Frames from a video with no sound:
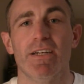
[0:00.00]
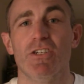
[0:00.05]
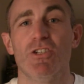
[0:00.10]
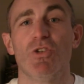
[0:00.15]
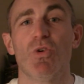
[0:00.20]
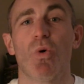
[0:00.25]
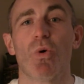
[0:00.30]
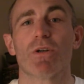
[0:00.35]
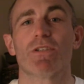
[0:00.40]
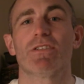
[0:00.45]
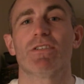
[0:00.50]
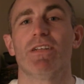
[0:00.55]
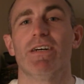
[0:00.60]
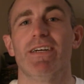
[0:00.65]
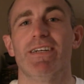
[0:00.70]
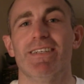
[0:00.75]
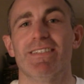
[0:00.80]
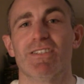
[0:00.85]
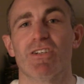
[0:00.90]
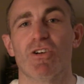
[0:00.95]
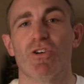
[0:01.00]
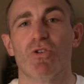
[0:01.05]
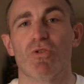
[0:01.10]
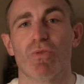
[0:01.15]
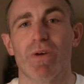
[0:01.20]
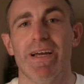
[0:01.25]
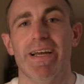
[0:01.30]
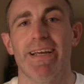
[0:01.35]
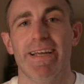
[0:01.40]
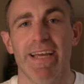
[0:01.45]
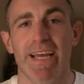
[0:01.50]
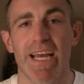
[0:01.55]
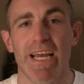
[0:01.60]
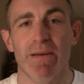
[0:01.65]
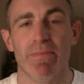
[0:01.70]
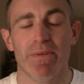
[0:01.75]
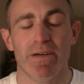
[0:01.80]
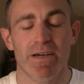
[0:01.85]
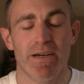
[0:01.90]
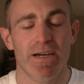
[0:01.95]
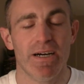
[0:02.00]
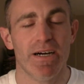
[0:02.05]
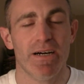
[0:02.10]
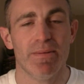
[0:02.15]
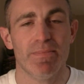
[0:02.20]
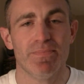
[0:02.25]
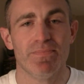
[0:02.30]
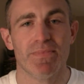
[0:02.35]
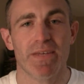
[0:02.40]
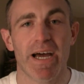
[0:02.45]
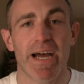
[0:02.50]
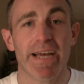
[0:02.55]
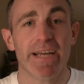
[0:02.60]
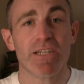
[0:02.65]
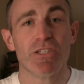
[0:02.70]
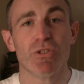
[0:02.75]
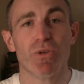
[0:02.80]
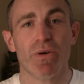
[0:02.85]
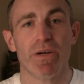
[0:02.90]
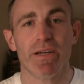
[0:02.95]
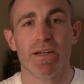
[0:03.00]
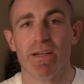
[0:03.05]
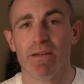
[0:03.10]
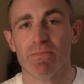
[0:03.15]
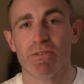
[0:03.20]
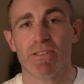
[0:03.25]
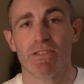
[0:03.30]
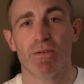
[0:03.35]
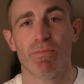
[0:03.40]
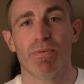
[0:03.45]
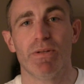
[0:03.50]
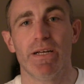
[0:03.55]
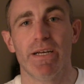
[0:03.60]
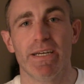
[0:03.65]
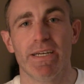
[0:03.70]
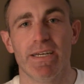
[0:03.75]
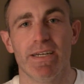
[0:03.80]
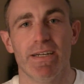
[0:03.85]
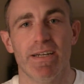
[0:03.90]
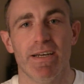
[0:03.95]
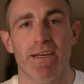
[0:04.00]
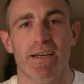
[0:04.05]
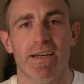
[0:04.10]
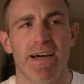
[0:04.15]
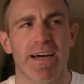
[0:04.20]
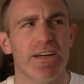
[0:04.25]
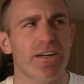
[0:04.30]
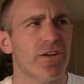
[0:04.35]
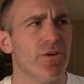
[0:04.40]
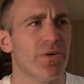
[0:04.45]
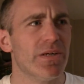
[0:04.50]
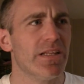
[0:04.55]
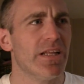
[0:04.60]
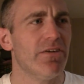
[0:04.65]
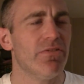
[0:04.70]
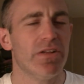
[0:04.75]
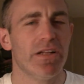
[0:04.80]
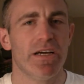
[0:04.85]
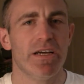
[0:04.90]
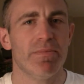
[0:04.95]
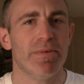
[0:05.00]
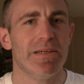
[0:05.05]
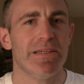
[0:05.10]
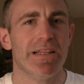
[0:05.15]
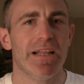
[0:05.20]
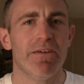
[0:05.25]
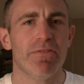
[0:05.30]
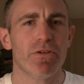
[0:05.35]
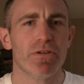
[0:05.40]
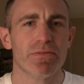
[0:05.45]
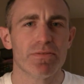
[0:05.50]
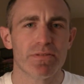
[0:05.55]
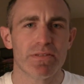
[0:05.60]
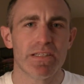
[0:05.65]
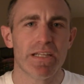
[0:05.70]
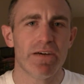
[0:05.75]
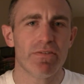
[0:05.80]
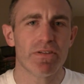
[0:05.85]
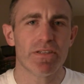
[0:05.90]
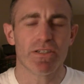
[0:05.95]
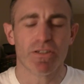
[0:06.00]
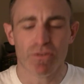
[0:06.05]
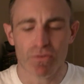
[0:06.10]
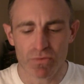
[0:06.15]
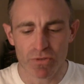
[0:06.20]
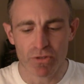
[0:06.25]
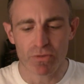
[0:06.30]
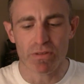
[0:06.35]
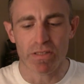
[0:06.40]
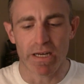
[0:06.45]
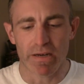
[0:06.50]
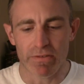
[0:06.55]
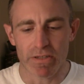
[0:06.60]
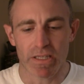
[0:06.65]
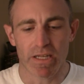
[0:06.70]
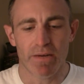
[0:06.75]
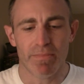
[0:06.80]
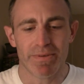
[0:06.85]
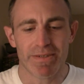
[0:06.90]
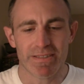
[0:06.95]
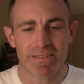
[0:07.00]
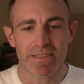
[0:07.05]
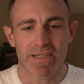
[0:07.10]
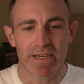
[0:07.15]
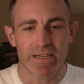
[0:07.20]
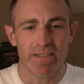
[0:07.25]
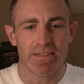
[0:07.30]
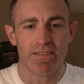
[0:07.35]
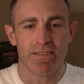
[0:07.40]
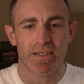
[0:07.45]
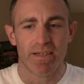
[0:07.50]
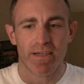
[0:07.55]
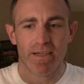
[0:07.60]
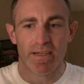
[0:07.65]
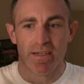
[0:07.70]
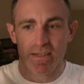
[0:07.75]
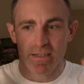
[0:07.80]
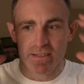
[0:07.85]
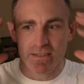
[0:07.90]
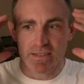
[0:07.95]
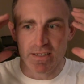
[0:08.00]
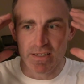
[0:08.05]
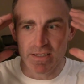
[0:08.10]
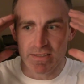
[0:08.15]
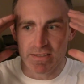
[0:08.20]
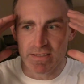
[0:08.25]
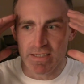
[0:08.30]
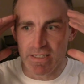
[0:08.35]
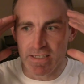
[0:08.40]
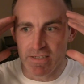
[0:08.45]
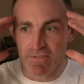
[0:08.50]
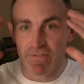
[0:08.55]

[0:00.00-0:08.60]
Torchlight is a great game. I enjoy it. I'm still playing it. I don't know what level I am in. You do level up, but it's not a